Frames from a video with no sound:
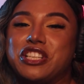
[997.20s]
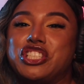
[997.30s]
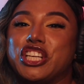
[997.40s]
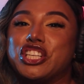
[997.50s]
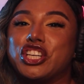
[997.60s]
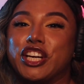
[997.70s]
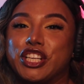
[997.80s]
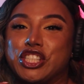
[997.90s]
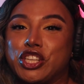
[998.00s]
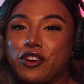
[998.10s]
Miss Ginger
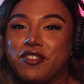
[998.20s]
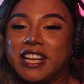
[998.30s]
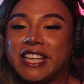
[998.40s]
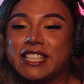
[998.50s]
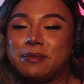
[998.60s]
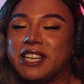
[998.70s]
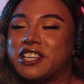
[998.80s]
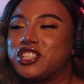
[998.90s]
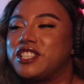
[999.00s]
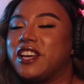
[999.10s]
is serving this
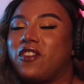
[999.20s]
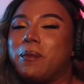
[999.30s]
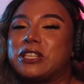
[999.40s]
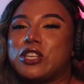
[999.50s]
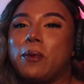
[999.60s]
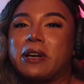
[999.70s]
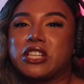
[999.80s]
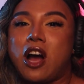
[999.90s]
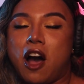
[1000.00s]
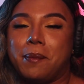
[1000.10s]
because she's giving me so
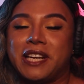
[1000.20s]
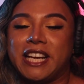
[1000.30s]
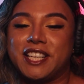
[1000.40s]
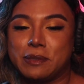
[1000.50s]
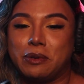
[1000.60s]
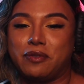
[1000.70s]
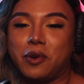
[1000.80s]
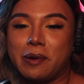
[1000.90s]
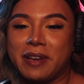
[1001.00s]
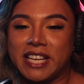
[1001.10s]
much comedy in this
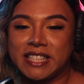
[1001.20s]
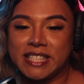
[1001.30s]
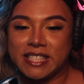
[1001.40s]
performance.